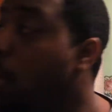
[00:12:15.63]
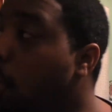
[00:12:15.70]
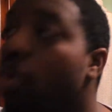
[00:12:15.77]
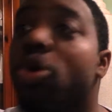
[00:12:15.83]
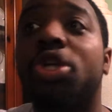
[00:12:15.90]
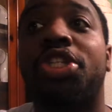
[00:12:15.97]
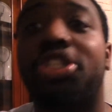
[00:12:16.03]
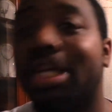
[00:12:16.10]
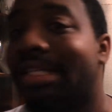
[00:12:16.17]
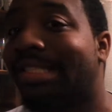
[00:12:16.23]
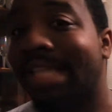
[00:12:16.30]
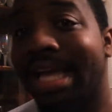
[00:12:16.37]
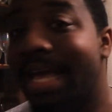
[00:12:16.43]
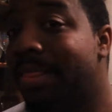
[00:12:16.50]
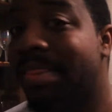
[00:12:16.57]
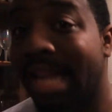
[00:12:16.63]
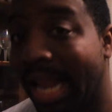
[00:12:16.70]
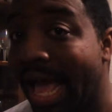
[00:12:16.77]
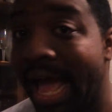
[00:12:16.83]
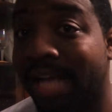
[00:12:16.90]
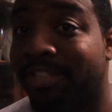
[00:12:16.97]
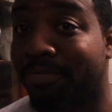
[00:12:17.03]
were just in the
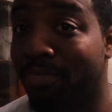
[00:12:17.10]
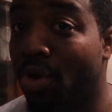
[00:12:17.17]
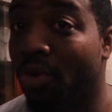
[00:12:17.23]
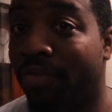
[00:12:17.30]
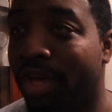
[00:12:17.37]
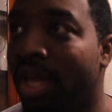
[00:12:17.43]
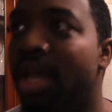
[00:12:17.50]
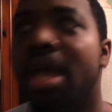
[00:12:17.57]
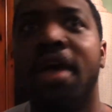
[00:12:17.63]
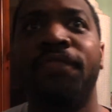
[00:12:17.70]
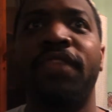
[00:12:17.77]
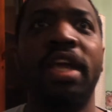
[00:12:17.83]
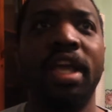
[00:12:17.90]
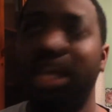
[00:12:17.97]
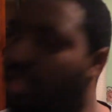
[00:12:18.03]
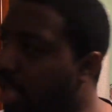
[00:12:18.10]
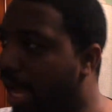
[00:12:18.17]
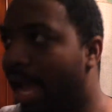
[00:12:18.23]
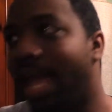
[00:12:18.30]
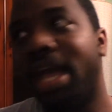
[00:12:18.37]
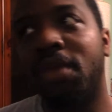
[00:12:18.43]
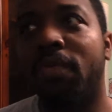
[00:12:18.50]
last movie. It's a
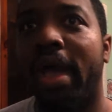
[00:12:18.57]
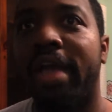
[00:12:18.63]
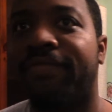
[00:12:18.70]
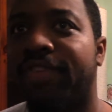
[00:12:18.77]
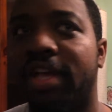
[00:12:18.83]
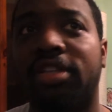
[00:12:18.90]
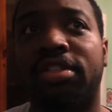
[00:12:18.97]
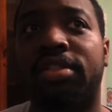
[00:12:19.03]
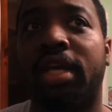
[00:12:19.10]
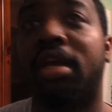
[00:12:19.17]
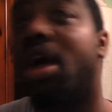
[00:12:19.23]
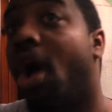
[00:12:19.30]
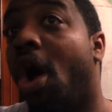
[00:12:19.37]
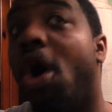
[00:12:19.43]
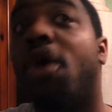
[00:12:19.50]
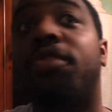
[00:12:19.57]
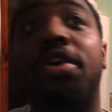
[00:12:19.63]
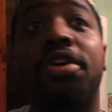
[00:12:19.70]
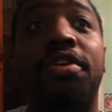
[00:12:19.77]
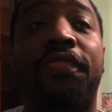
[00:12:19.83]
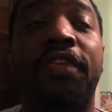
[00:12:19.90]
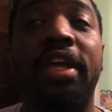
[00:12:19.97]
hand wave thing. It's just like, oh,
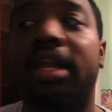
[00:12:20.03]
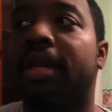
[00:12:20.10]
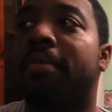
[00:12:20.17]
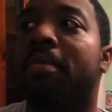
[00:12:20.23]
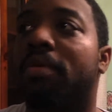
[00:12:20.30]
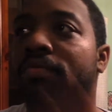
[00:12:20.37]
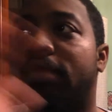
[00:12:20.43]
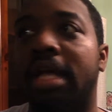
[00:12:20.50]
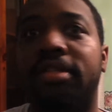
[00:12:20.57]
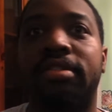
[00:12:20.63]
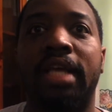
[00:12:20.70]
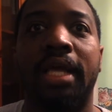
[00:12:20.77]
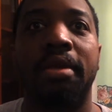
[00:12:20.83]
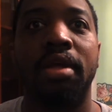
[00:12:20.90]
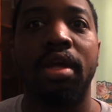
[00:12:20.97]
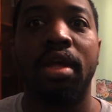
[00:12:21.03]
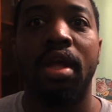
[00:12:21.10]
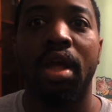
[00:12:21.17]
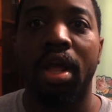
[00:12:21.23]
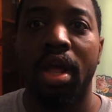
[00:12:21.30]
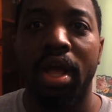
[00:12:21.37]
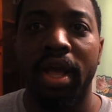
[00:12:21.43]
they're defeated. That's it.
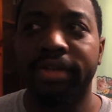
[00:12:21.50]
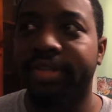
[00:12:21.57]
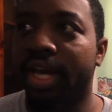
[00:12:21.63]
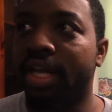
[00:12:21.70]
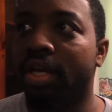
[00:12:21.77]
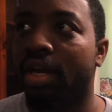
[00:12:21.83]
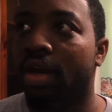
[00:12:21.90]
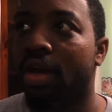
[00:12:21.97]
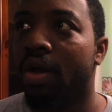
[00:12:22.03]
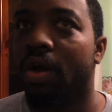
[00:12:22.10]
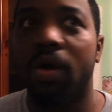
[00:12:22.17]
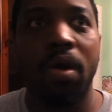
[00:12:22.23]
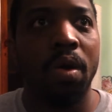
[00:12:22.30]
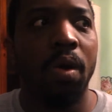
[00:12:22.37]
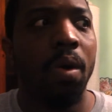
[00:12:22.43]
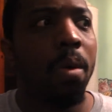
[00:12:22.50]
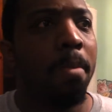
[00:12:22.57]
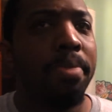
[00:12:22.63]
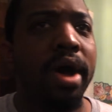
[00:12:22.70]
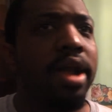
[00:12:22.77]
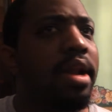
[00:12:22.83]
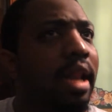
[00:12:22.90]
It's like,
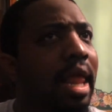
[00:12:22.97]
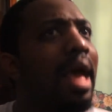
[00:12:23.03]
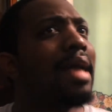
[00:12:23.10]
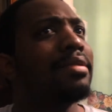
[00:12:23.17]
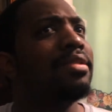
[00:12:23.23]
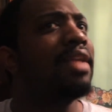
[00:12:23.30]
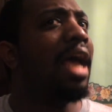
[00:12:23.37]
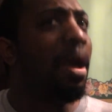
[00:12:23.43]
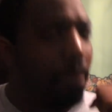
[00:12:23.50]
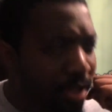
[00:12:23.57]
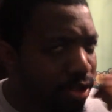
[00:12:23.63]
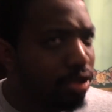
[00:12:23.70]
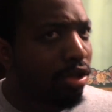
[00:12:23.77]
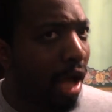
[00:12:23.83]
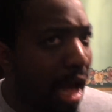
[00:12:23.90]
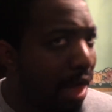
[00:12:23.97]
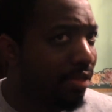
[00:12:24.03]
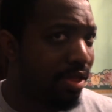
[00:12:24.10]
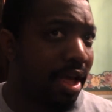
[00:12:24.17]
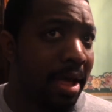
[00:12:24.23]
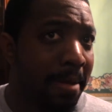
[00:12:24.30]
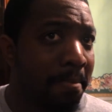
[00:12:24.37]
but last time we saw
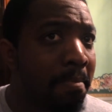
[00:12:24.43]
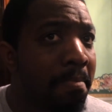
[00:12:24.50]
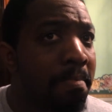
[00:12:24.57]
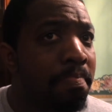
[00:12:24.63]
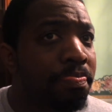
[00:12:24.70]
them,